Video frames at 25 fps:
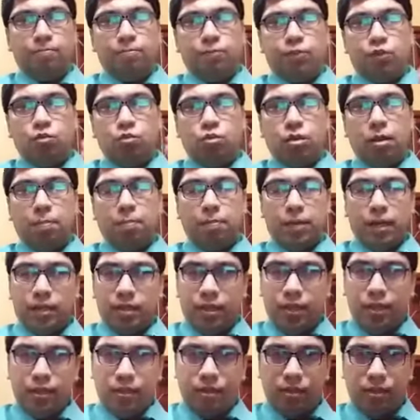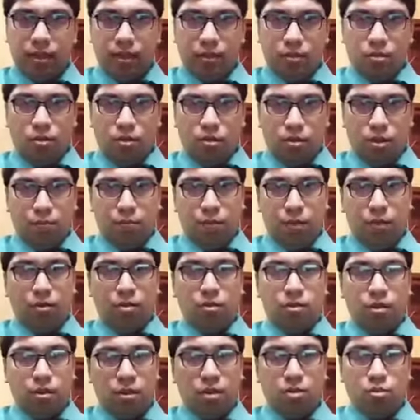to the patient's psychology
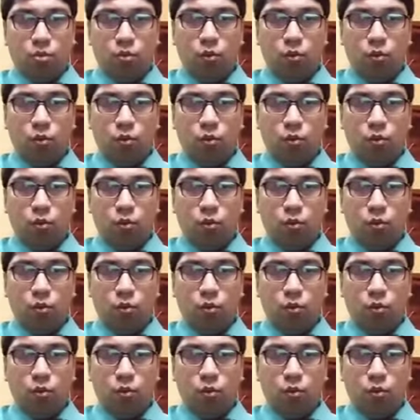because it is